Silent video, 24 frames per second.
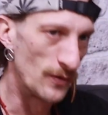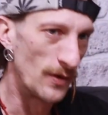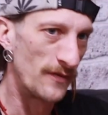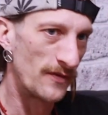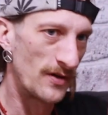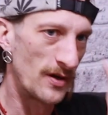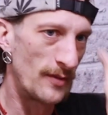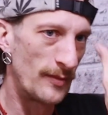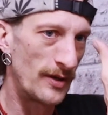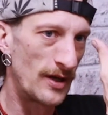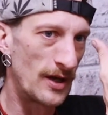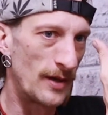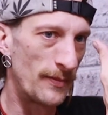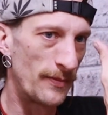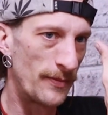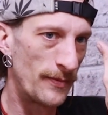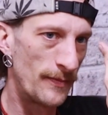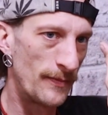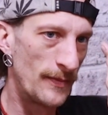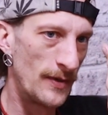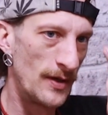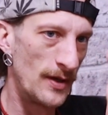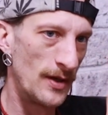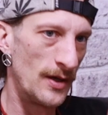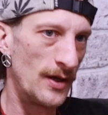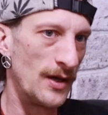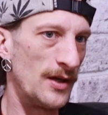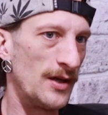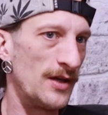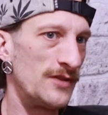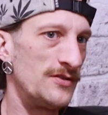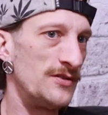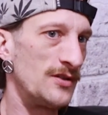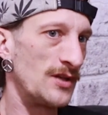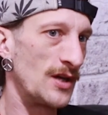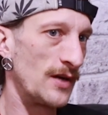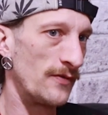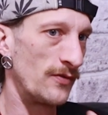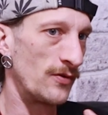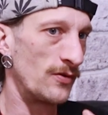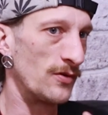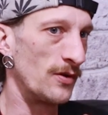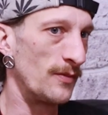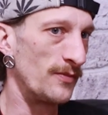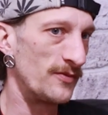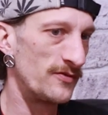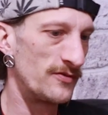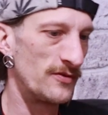growth coming up and that's your cover
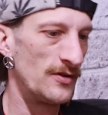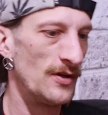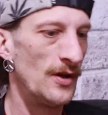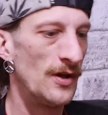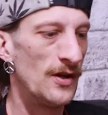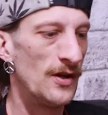crops.